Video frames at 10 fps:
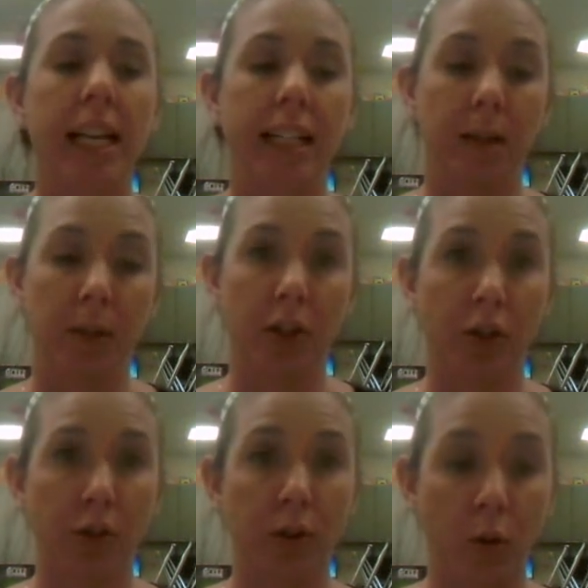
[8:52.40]
In number
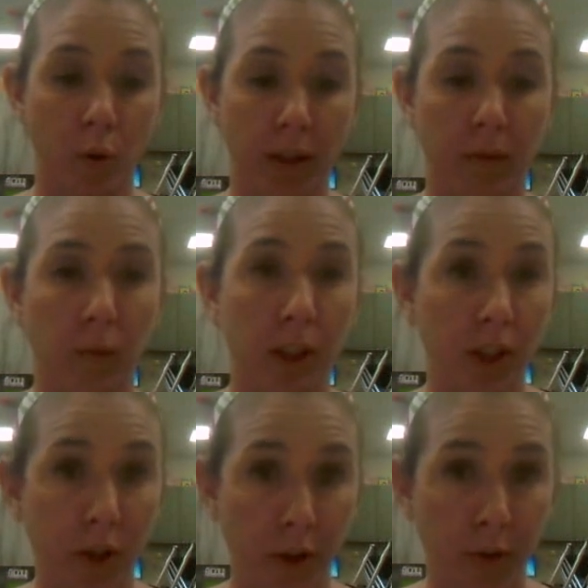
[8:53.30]
2, the whole number was
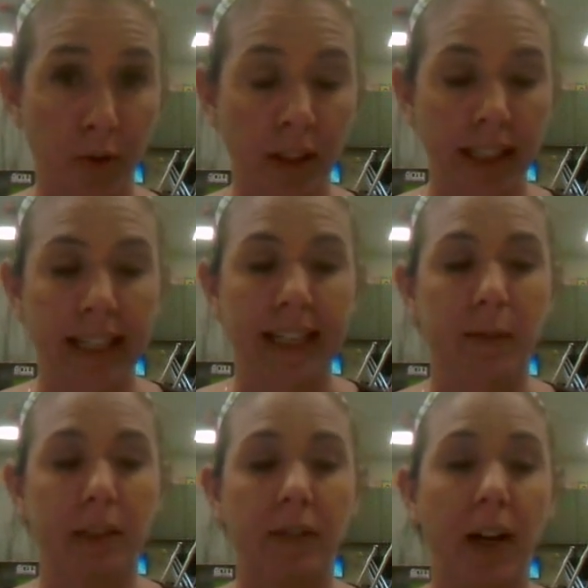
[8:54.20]
2,
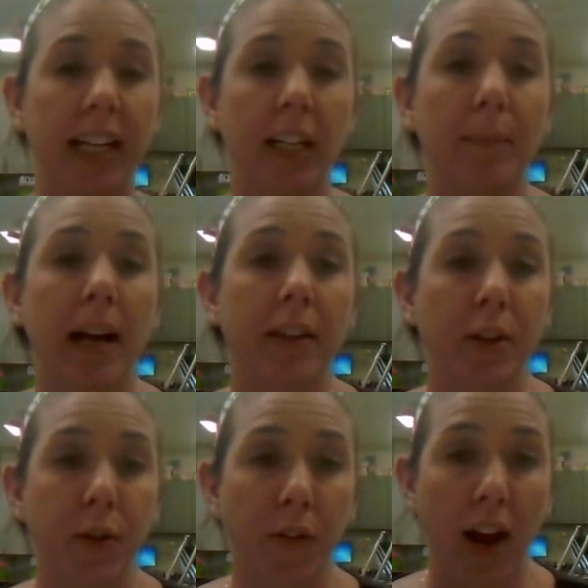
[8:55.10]
and we divided it by the
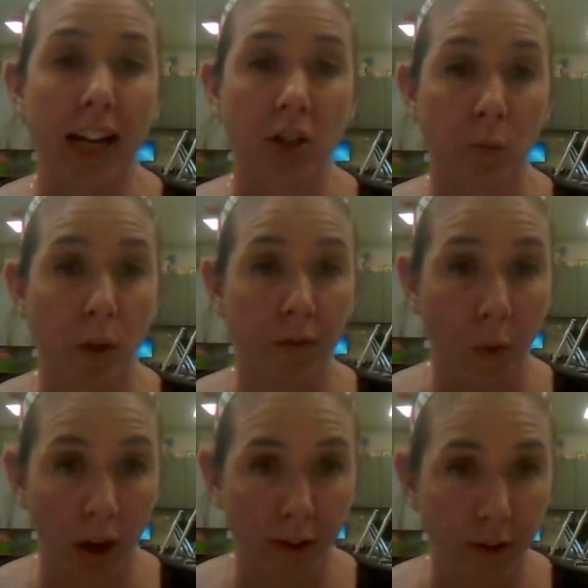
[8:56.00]
unit fraction
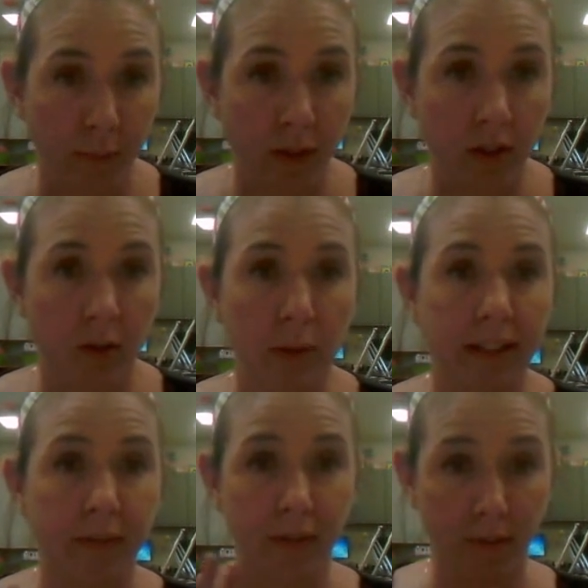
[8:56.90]
1/4. So
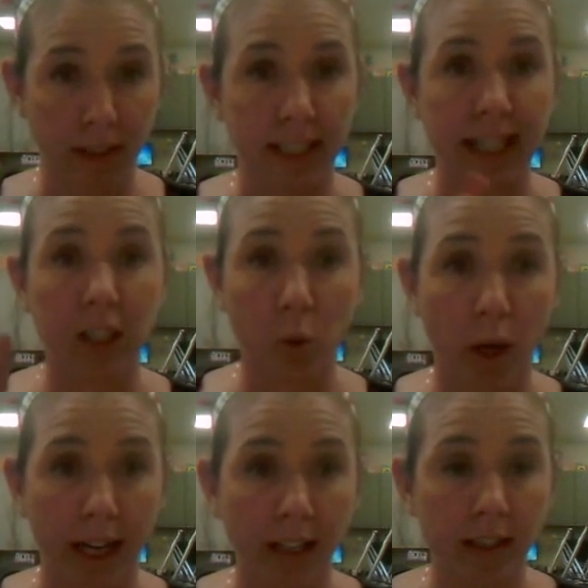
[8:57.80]
we did that
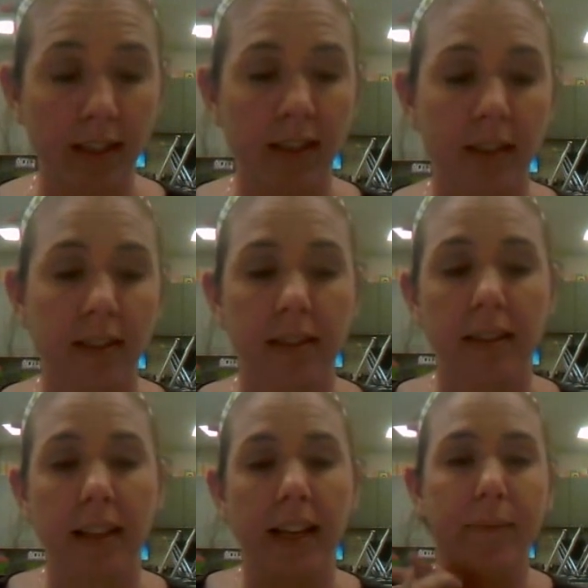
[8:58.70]
twice,
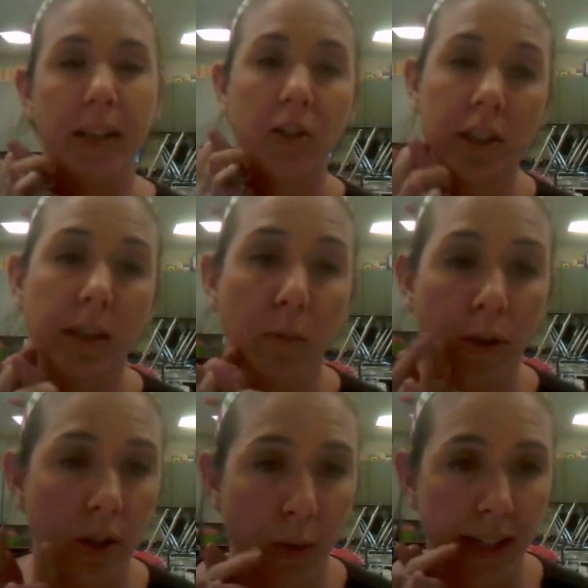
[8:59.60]
and we actually did it
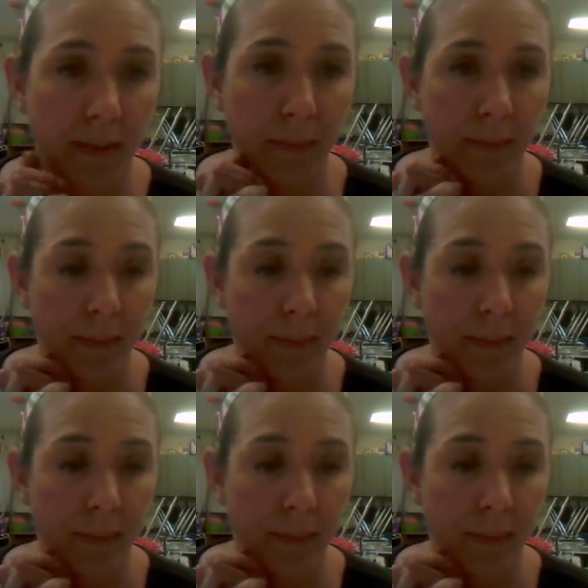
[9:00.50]
more than twice.